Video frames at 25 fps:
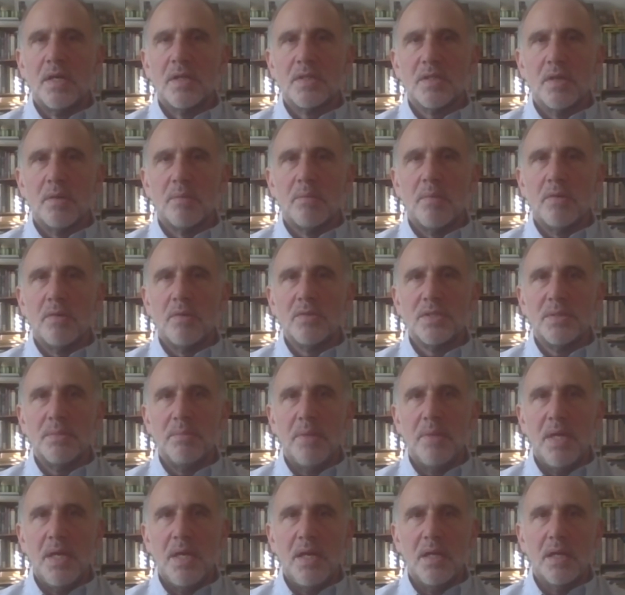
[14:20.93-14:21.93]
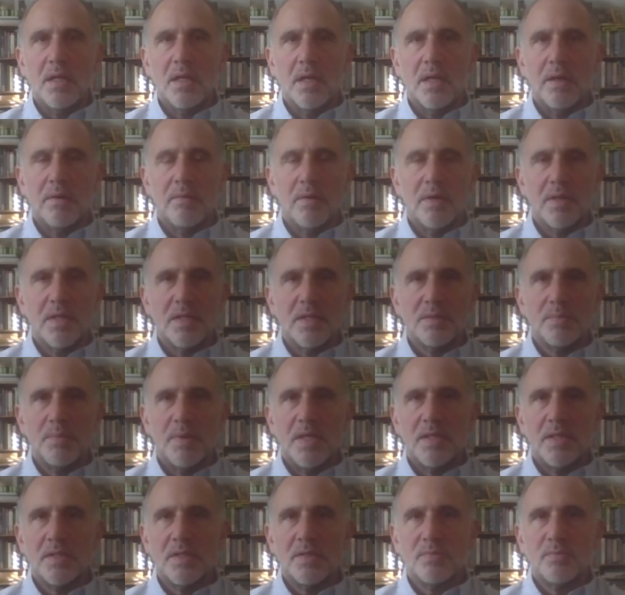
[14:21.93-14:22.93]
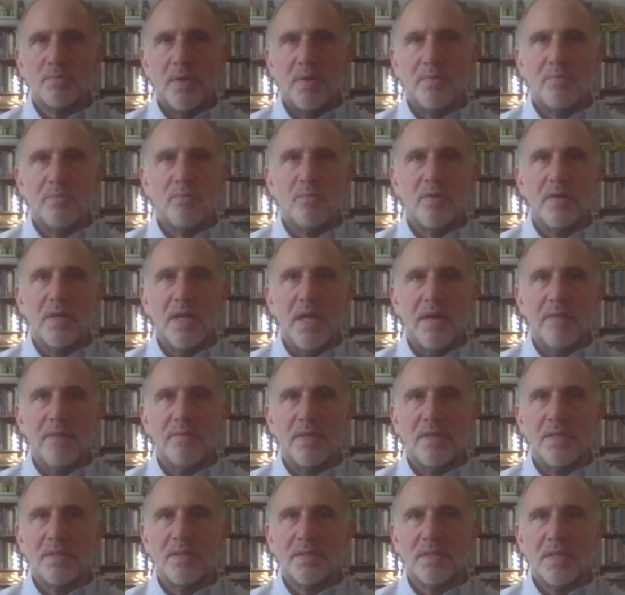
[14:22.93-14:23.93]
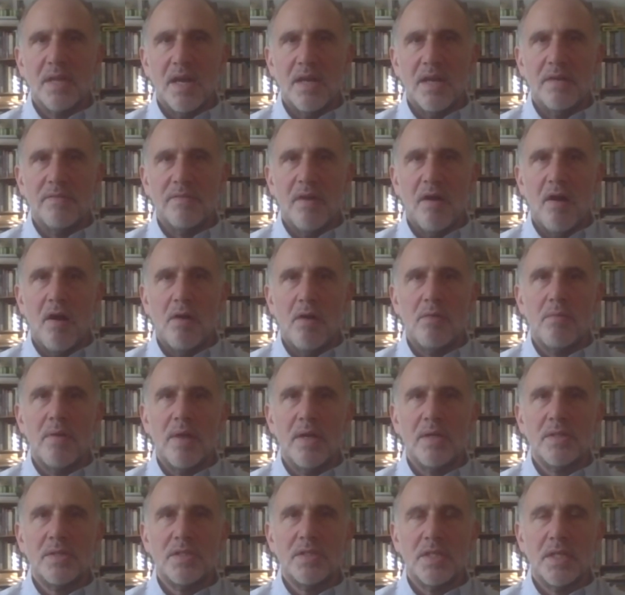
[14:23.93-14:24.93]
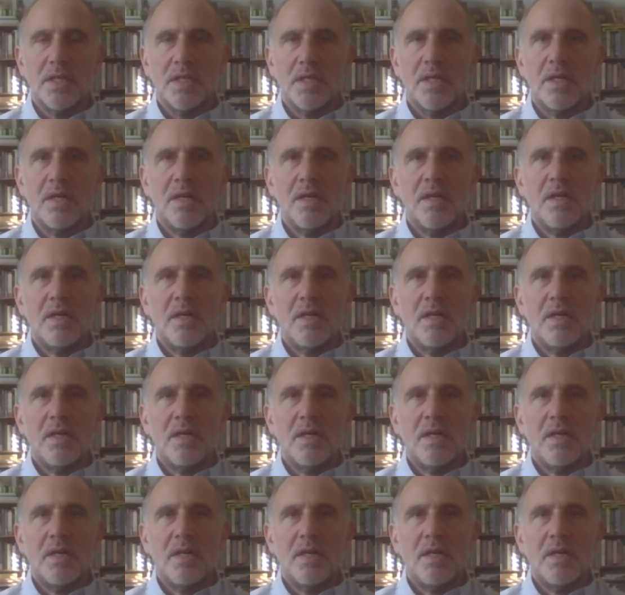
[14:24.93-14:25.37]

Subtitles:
So most immediately what this means is we wouldn't have these kind of heart-wrenching